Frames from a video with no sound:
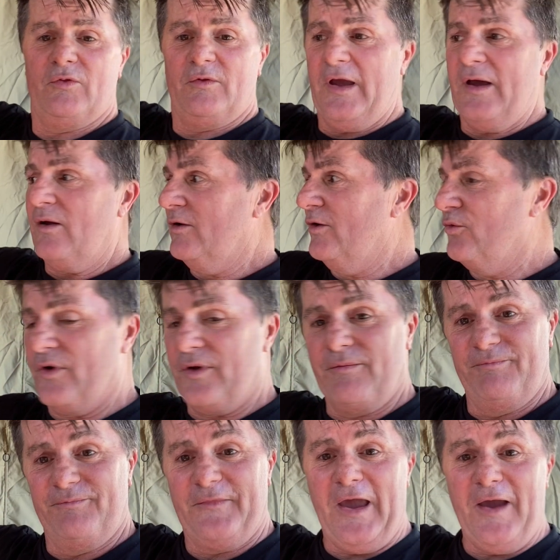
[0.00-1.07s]
Our little
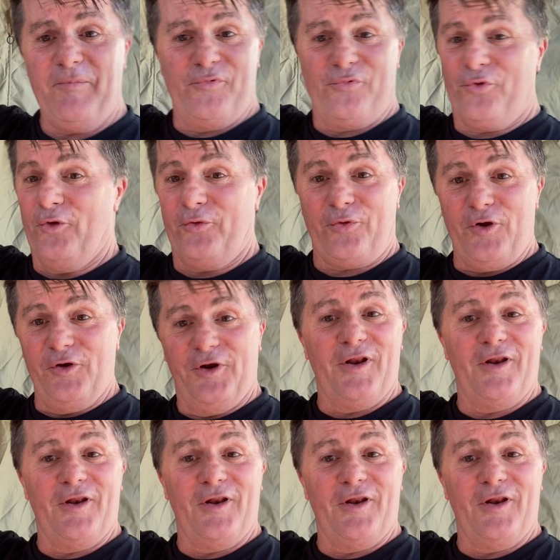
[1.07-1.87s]
camper's not so little